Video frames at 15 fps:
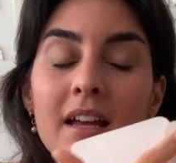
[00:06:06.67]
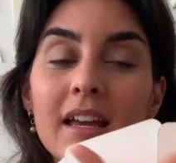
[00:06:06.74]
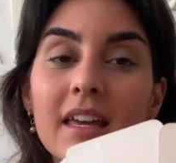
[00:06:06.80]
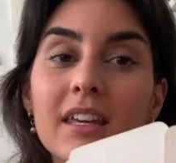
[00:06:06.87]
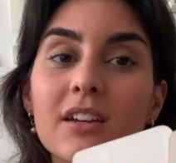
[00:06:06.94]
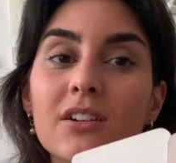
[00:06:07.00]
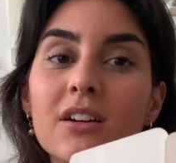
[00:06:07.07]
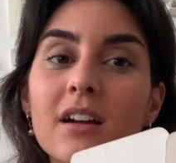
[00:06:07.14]

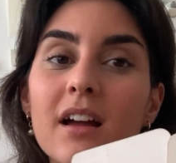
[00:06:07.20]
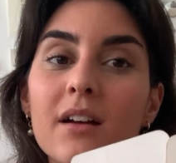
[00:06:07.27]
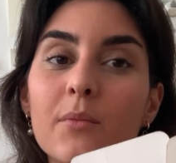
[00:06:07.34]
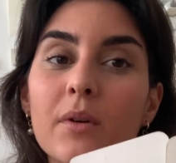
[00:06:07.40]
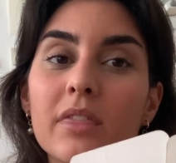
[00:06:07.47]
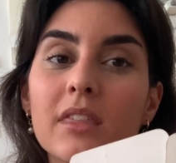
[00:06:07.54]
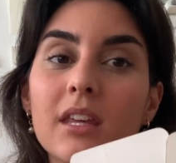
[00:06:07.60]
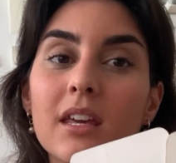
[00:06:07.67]
Here
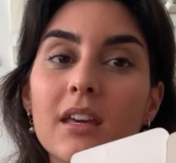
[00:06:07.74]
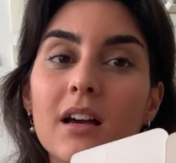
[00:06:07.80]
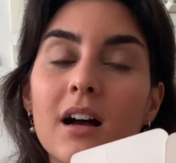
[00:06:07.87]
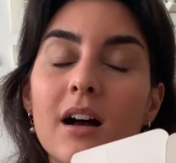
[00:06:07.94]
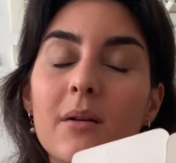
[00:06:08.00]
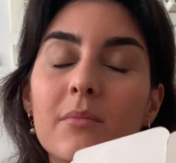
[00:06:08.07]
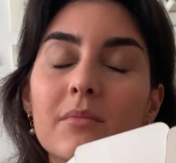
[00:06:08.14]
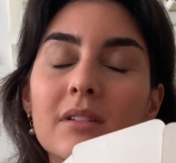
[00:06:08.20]
with the
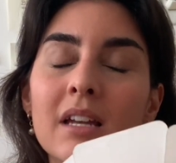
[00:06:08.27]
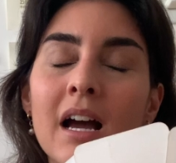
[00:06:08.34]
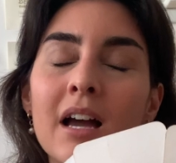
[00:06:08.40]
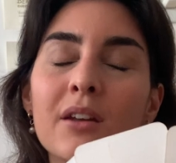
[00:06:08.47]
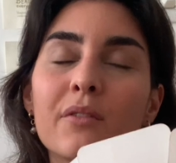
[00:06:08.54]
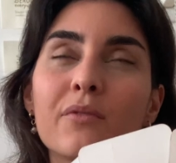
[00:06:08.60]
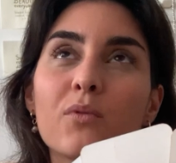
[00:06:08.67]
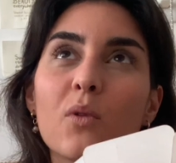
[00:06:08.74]

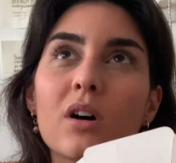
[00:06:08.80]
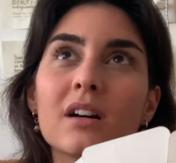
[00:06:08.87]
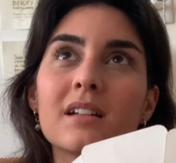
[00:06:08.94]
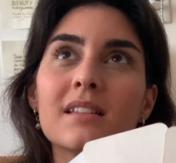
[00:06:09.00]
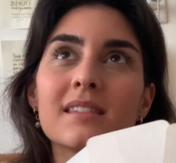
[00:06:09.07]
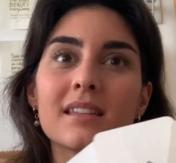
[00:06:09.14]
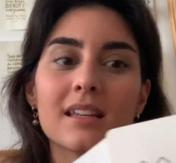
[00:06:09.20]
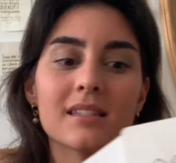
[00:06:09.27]
Knight of
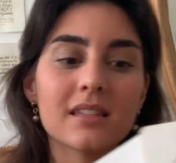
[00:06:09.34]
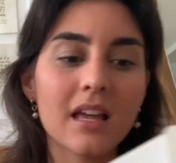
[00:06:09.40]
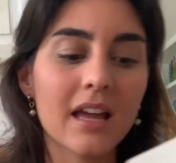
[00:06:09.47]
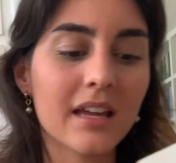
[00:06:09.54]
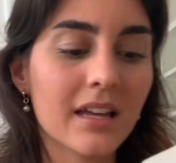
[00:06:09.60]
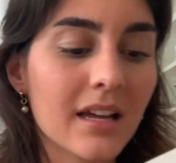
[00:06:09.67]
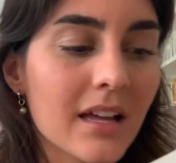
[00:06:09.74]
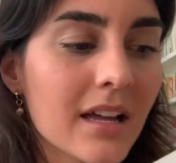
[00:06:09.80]
Wands, it's
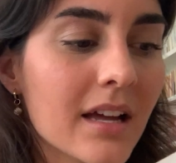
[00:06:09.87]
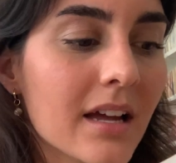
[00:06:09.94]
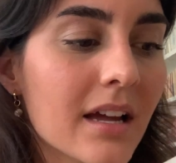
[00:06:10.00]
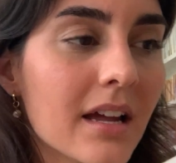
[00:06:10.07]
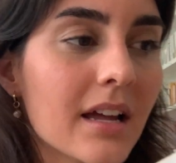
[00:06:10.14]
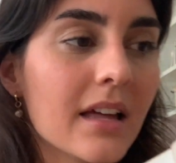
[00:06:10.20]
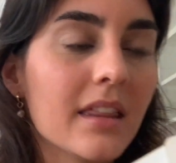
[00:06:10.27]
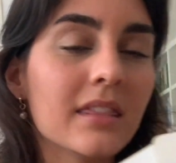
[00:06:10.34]
like,
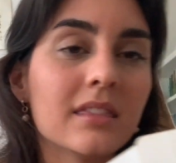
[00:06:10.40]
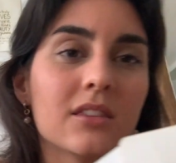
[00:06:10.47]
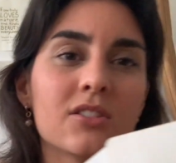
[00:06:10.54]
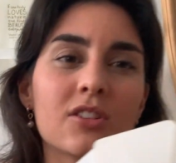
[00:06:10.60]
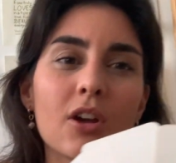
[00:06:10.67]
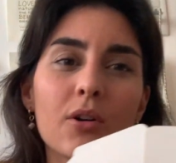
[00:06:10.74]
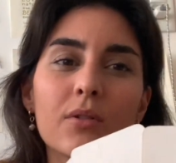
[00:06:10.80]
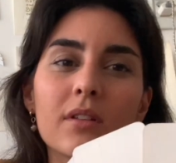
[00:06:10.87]

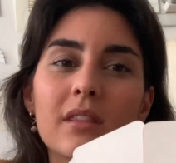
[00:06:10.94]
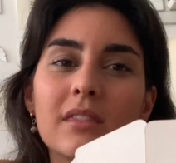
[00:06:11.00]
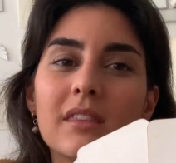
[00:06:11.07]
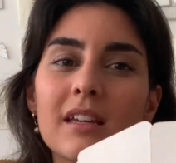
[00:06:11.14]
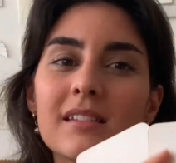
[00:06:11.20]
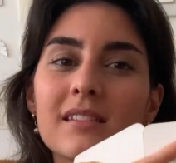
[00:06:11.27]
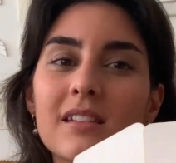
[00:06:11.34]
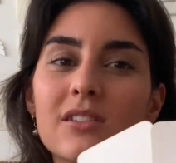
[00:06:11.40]
so
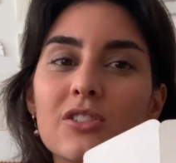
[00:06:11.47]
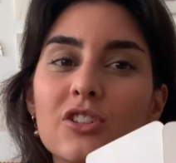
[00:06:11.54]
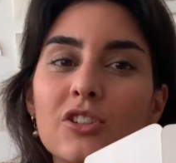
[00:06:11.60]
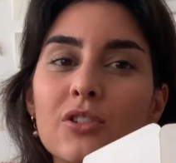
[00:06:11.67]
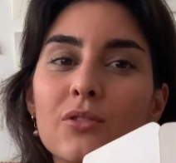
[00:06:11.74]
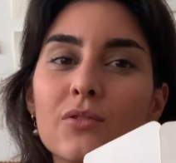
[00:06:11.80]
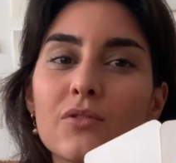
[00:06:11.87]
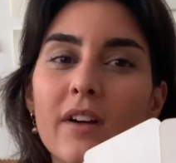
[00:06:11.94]
this is
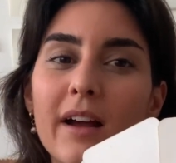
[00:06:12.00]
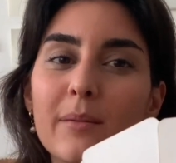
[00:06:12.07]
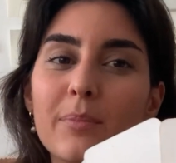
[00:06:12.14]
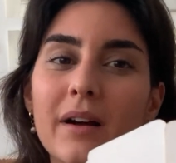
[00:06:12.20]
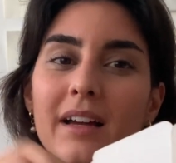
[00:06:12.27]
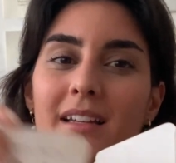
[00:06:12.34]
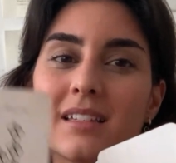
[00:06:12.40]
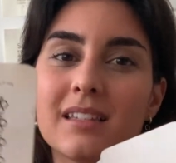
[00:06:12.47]
you, right,
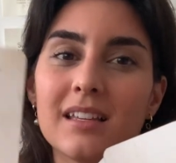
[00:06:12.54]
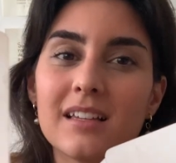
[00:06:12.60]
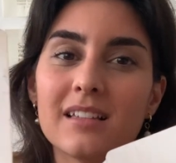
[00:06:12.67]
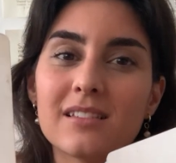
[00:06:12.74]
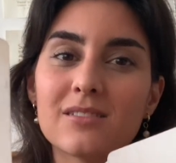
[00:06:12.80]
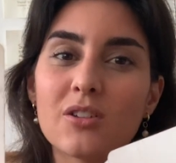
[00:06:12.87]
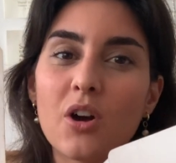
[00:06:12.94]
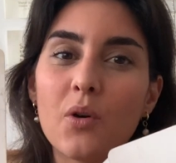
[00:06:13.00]

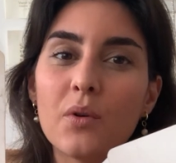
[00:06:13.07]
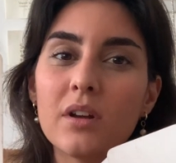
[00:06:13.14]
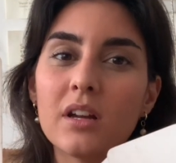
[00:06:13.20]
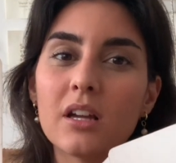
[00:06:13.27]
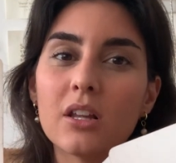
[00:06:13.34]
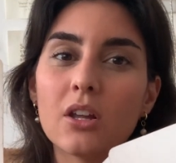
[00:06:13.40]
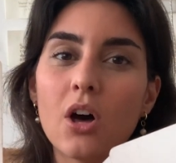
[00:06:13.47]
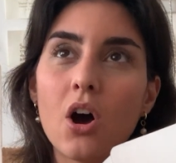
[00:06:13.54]
Pisces, going
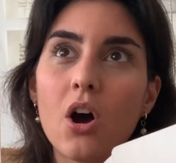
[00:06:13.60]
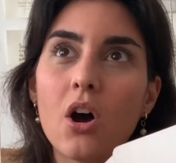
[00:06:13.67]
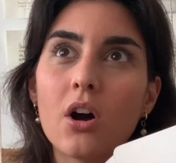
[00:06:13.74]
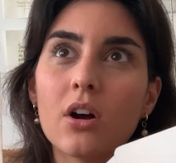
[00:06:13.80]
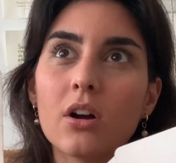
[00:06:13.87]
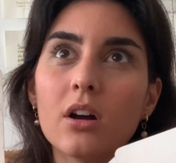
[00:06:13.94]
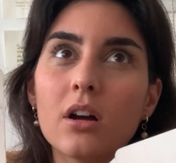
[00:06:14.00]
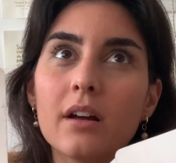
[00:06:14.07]

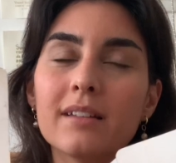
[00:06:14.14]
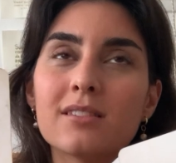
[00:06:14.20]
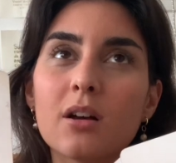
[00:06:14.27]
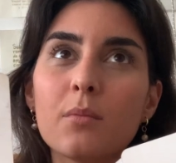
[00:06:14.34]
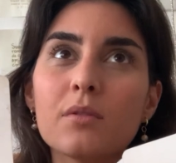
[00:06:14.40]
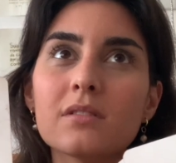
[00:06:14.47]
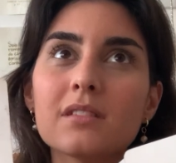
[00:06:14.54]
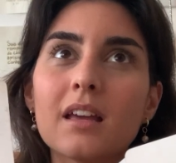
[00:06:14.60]
along. It's
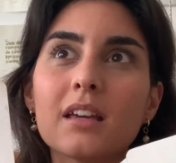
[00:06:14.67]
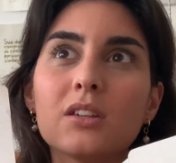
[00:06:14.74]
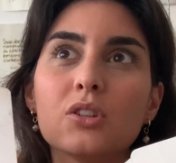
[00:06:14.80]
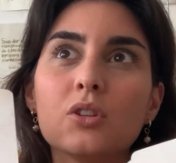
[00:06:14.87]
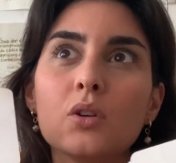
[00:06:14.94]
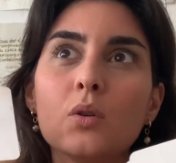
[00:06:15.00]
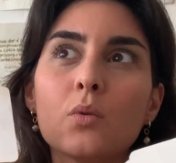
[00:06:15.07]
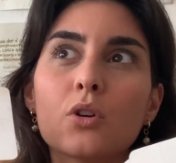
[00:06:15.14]
almost like
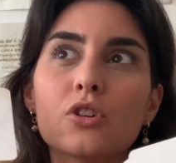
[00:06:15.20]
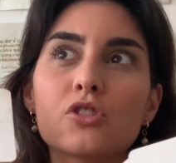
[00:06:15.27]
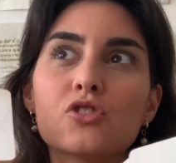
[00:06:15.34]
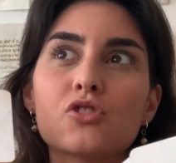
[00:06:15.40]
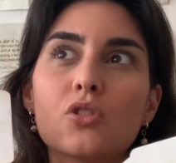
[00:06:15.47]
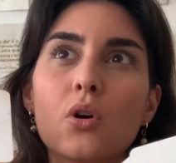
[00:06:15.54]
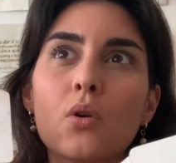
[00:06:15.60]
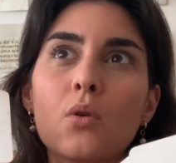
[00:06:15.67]
you are
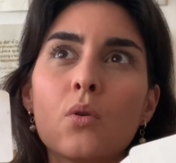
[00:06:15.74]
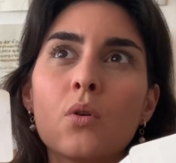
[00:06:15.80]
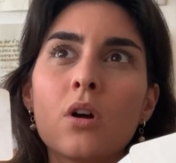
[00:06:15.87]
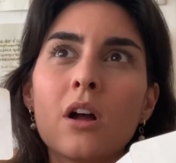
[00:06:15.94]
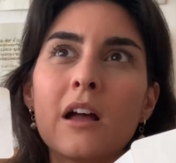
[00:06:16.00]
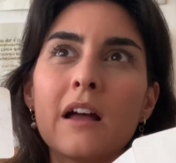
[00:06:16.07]
so